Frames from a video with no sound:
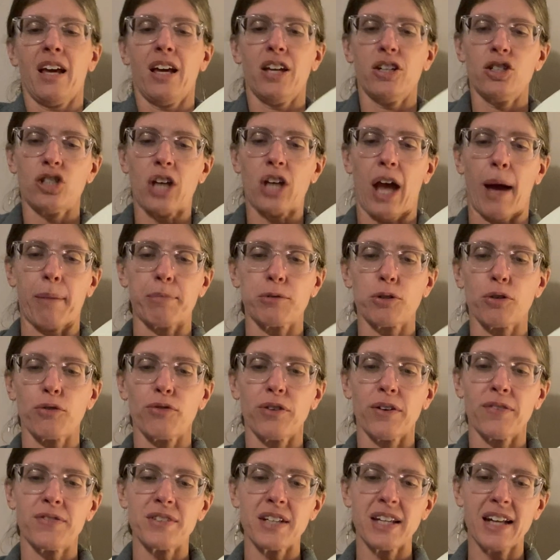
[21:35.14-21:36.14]
Chapter
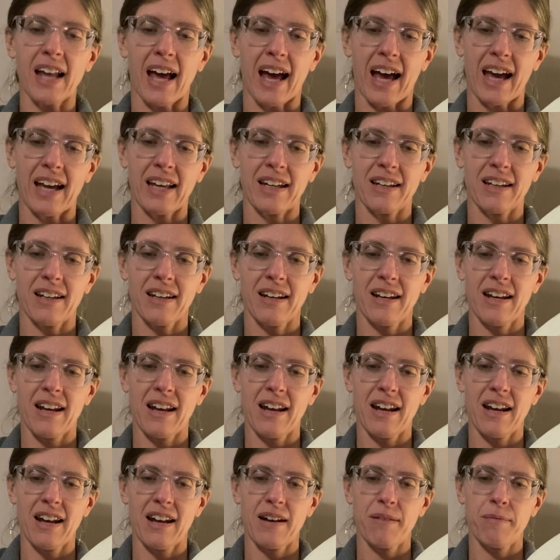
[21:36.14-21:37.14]
59,
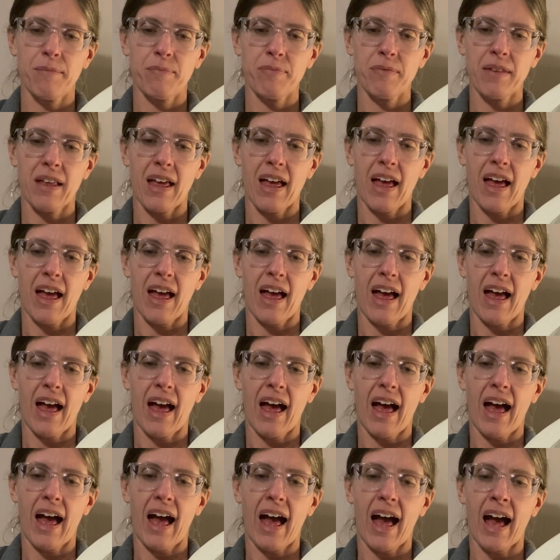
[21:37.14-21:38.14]

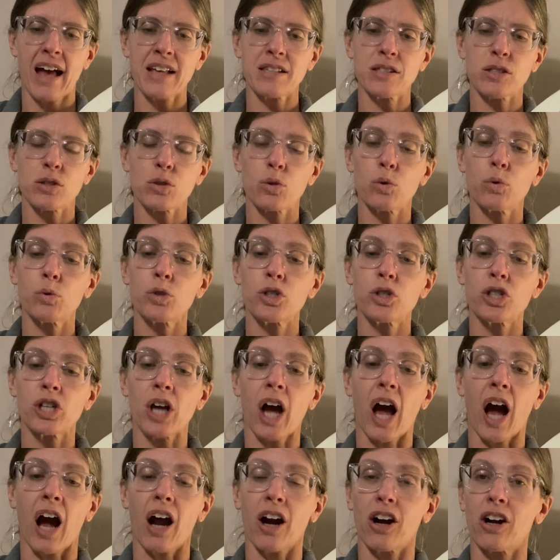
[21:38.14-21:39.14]

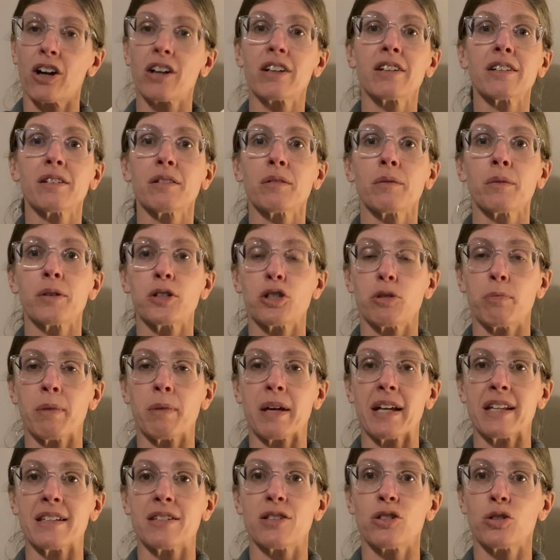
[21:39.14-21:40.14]
Escuchar, which
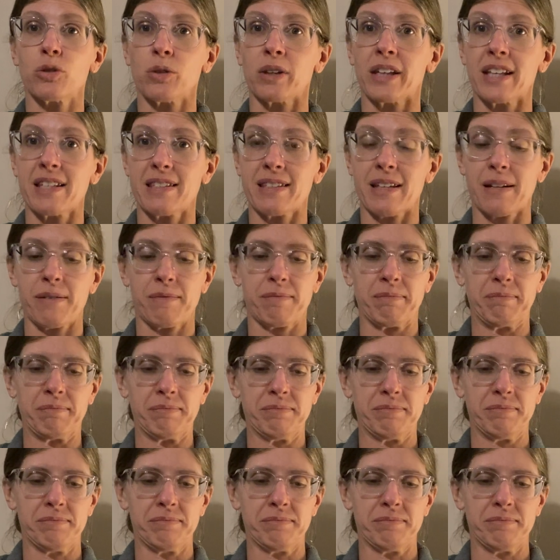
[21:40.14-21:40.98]
means to listen.